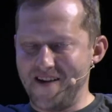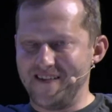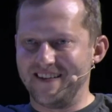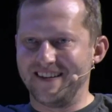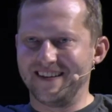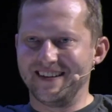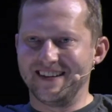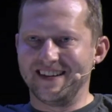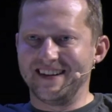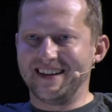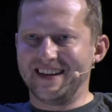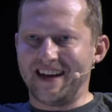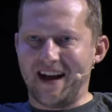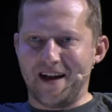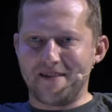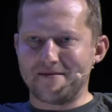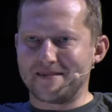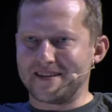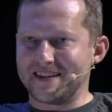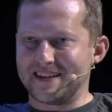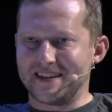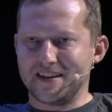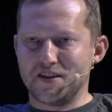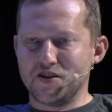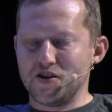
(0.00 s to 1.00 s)
No? I
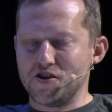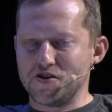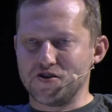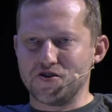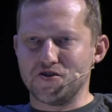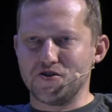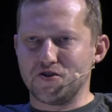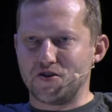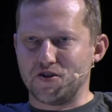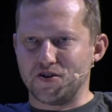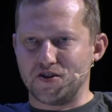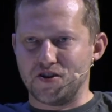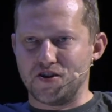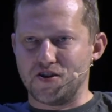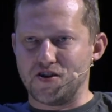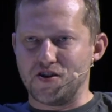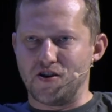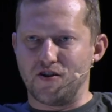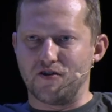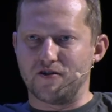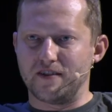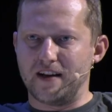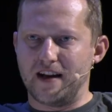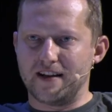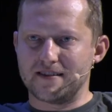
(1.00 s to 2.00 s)
mean, you couldn't
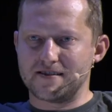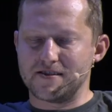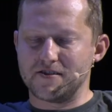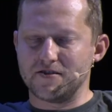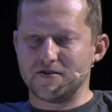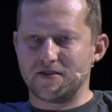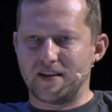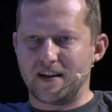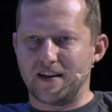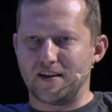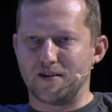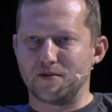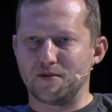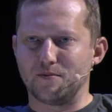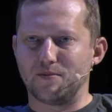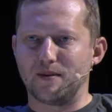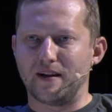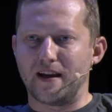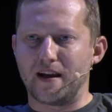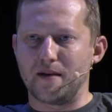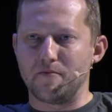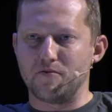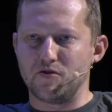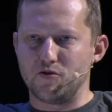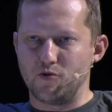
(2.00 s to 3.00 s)
know that, so you cannot
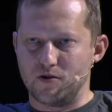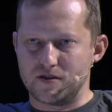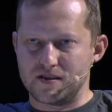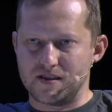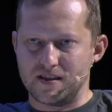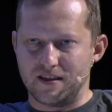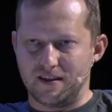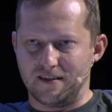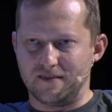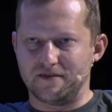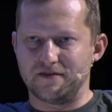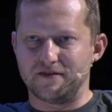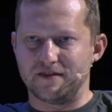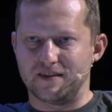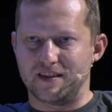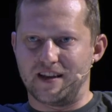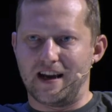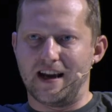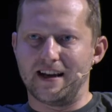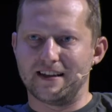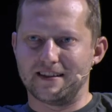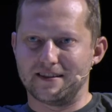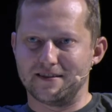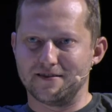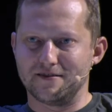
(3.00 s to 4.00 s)
blame yourself for
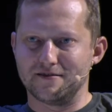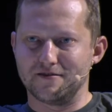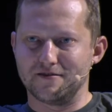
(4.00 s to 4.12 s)
that.